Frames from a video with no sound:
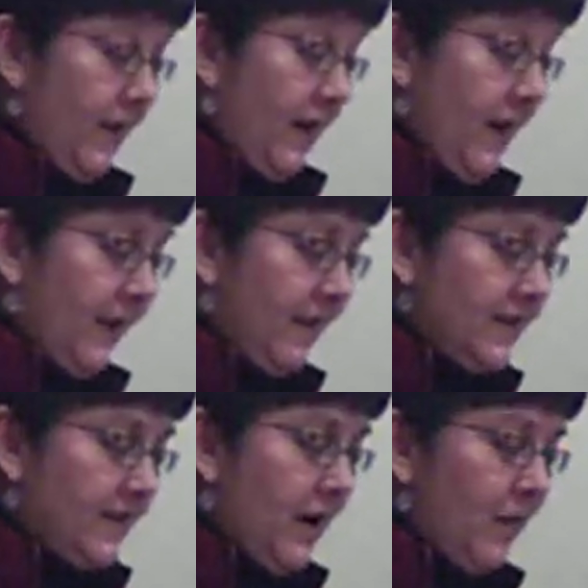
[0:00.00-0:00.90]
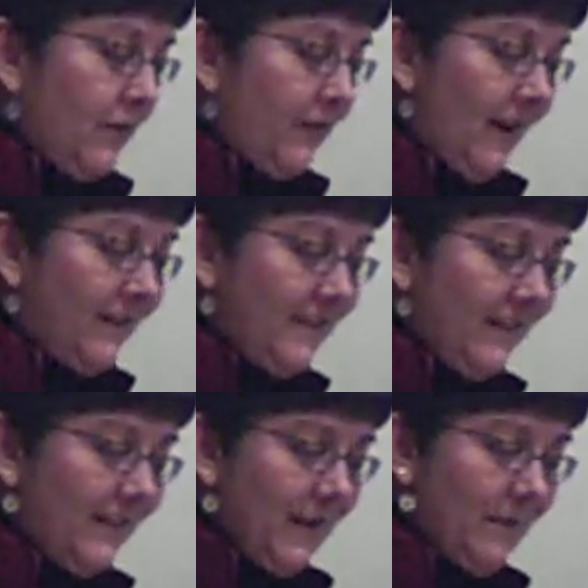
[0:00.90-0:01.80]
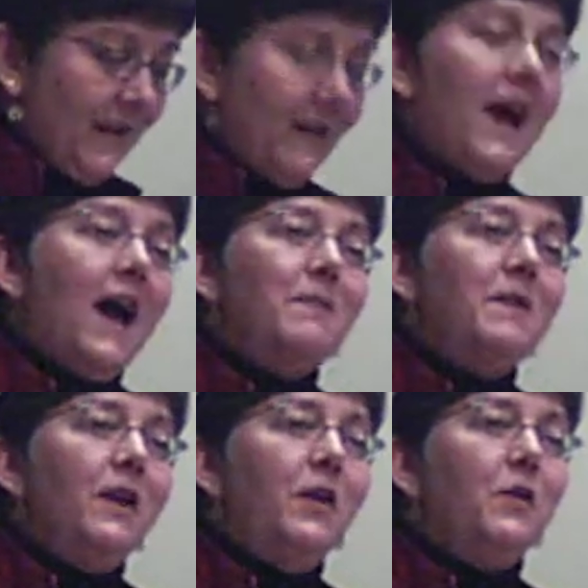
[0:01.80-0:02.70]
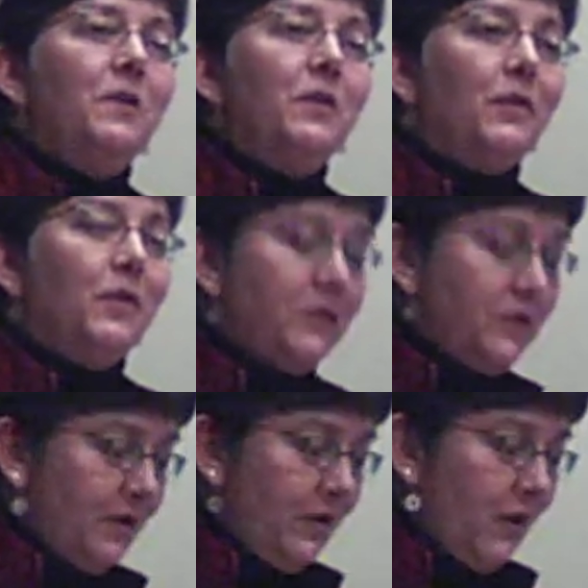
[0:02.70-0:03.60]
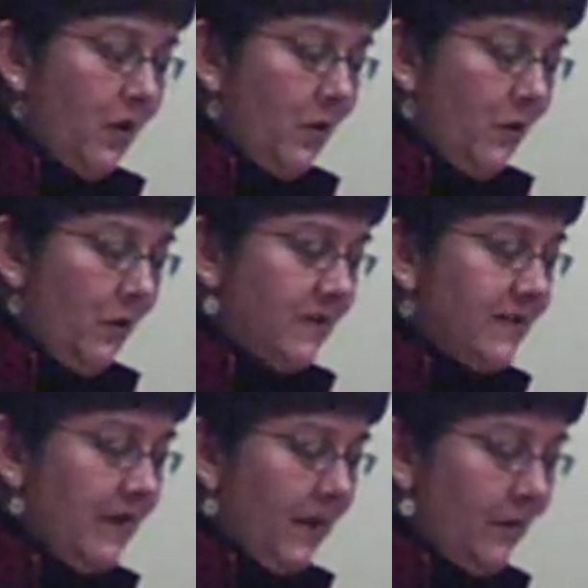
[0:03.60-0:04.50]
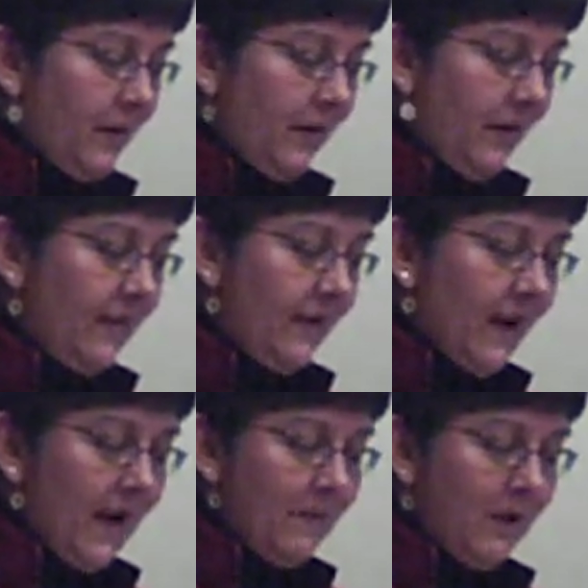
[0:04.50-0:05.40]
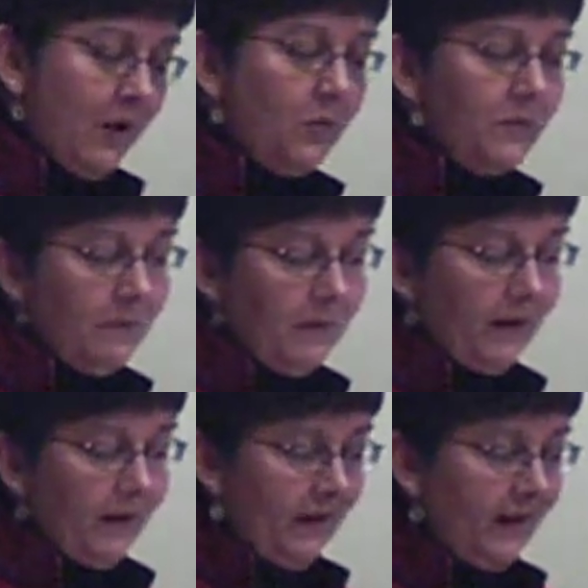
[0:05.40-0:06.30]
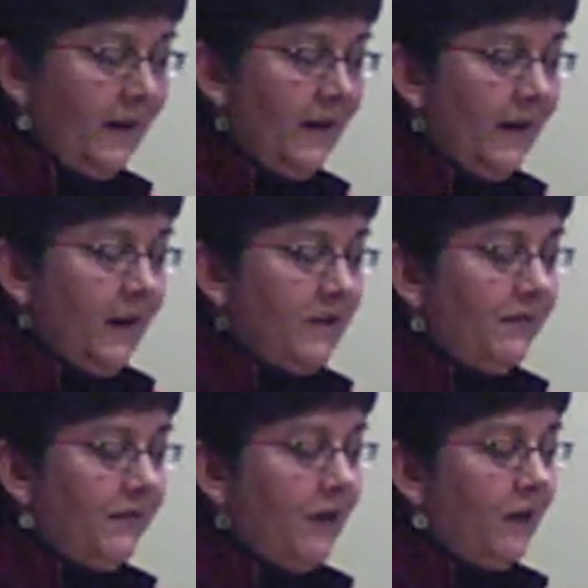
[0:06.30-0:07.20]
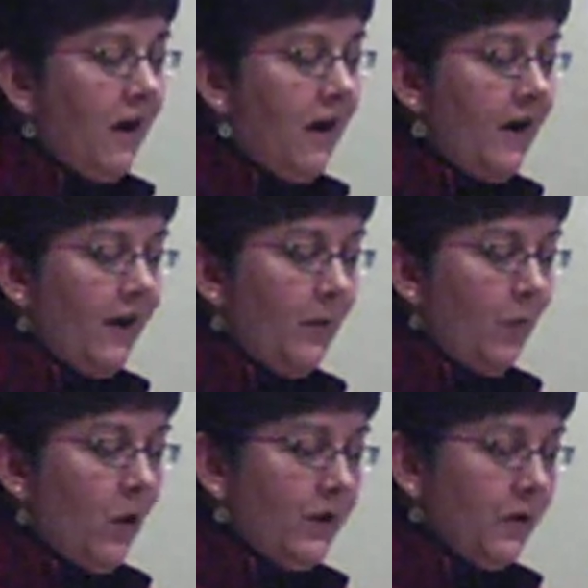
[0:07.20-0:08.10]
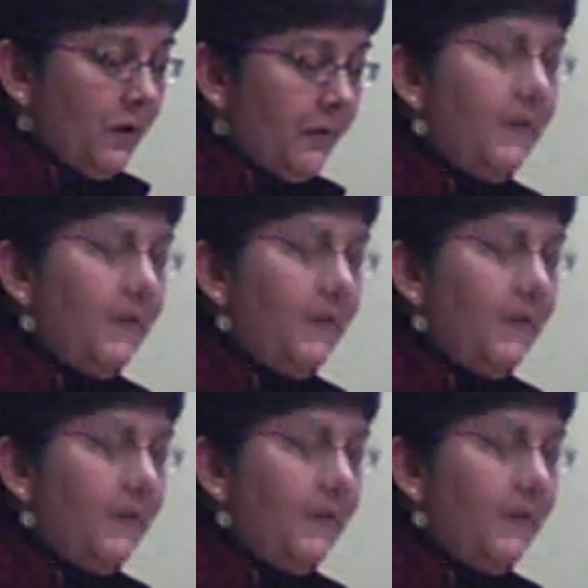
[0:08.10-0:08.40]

and they saw reflected in them the common human urge to know the sacred and the common human ability to feel awe and wonder.